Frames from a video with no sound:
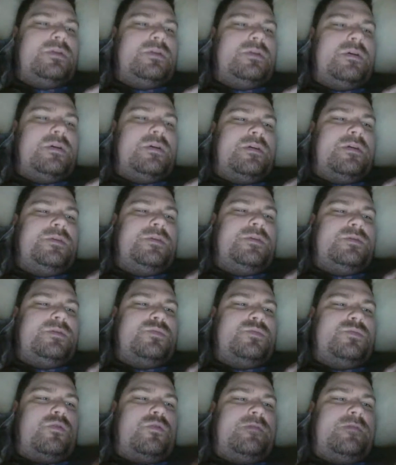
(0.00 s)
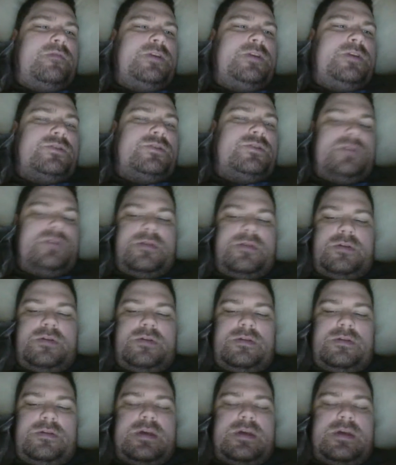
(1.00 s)
I thought there was more features on there
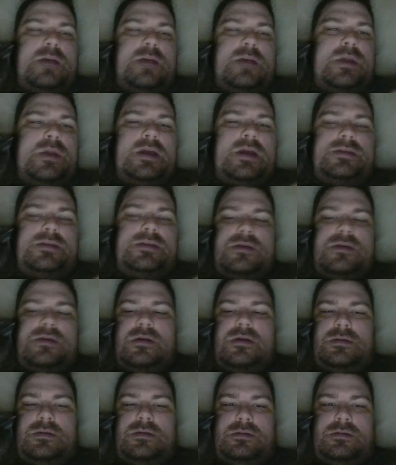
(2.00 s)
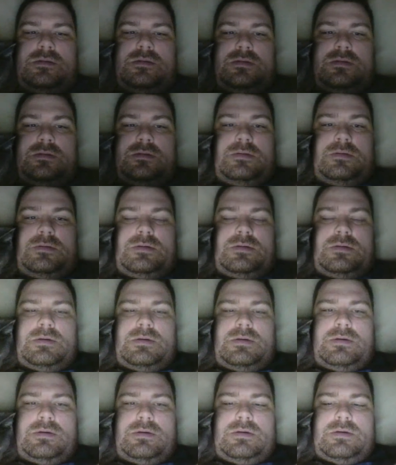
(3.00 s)
than that, but I guess not.
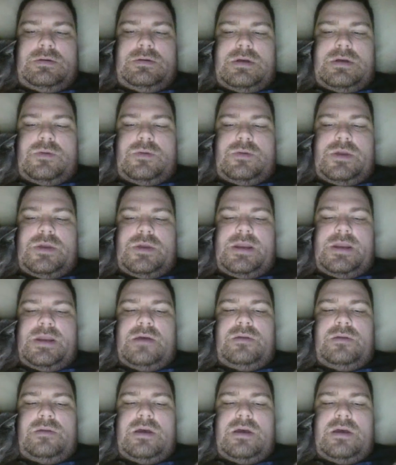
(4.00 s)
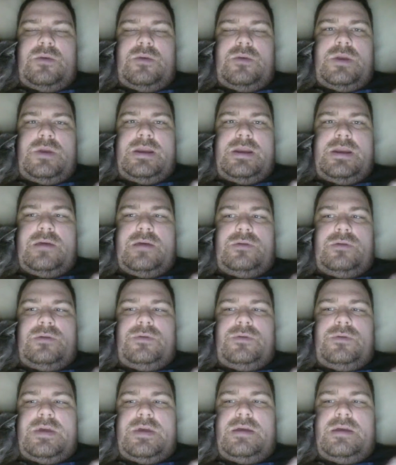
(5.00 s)
I don't want to download
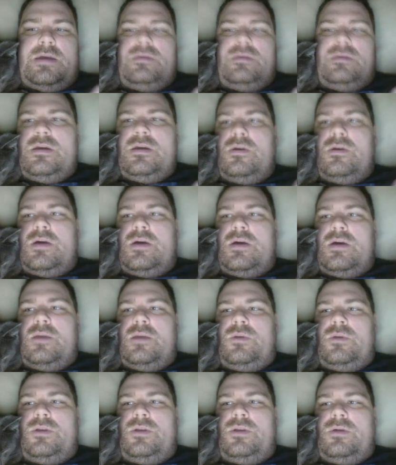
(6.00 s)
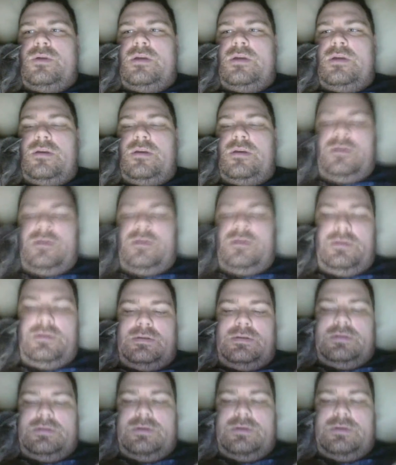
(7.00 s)
that. No, I don't want to do that. No,
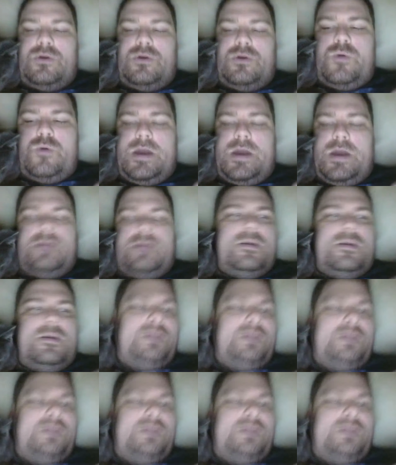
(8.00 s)
go away. No.